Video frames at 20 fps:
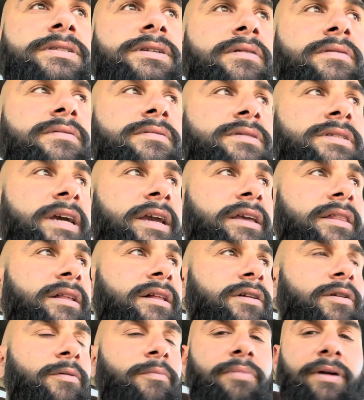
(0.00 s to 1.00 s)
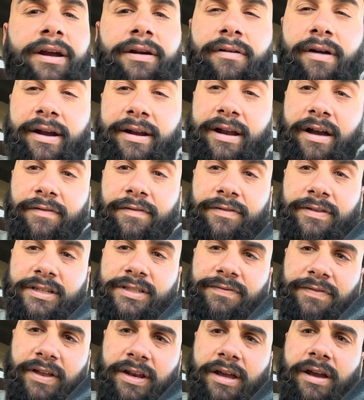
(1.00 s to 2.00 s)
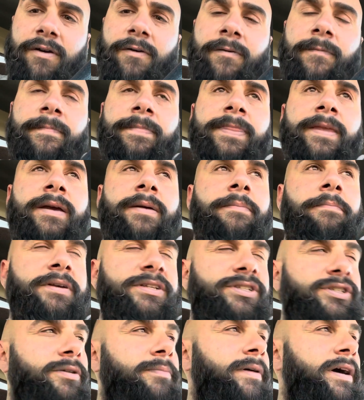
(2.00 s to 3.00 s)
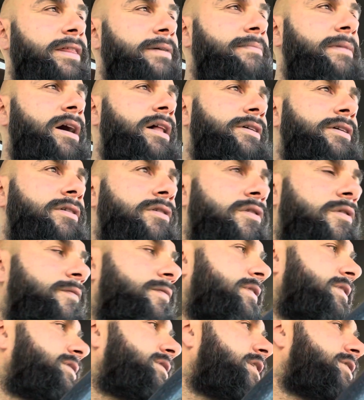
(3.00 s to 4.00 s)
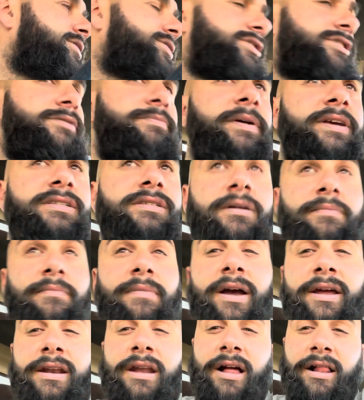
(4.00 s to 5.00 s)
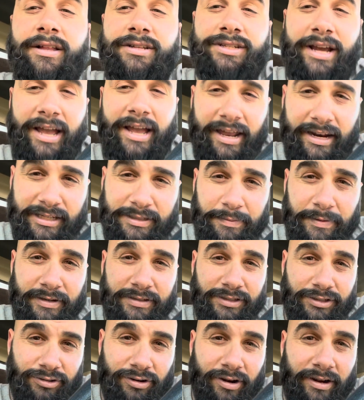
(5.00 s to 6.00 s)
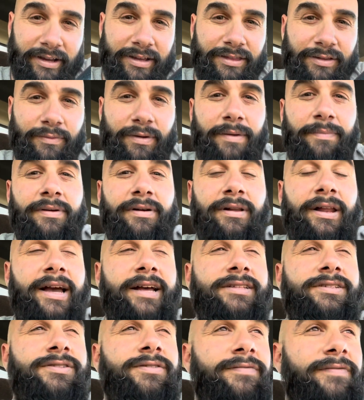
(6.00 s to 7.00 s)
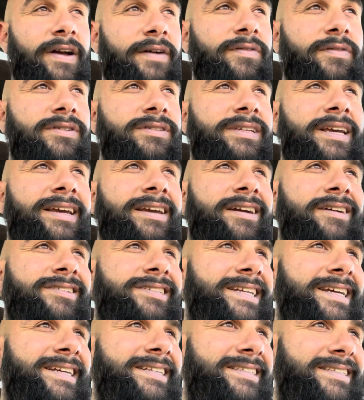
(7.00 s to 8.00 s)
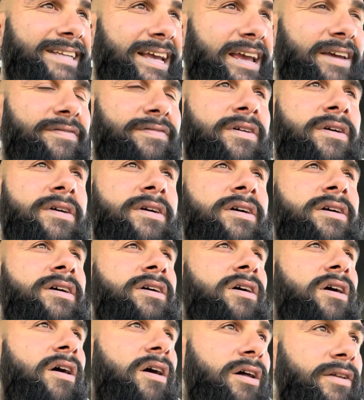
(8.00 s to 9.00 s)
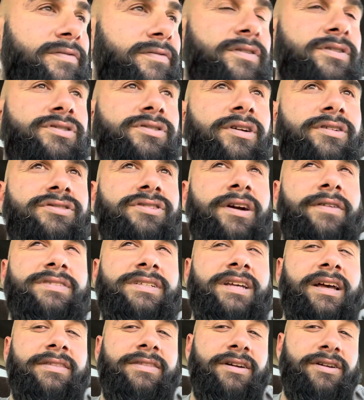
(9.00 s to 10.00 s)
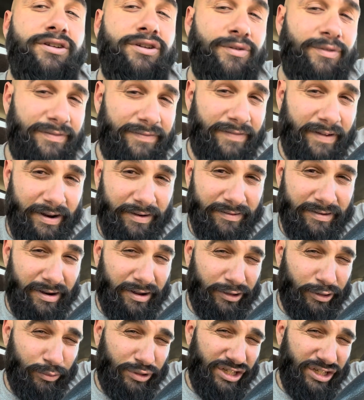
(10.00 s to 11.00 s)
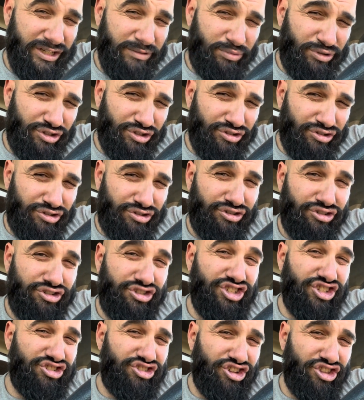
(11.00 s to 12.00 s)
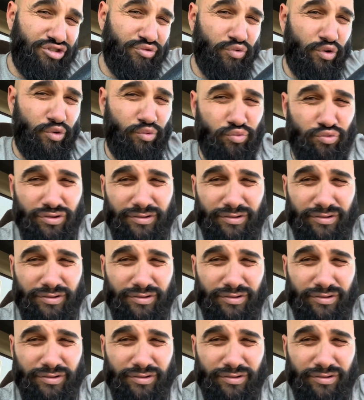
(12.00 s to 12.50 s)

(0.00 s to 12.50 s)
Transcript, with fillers: So I'm taking a little break right now for this video. Mr. By the Mile, your home for discussions based on my knowledge and experience in trucking, the red pill, and survival. Take care stay safe. All of you truck drivers out there, new and veteran, all you teamsters, see us on the road.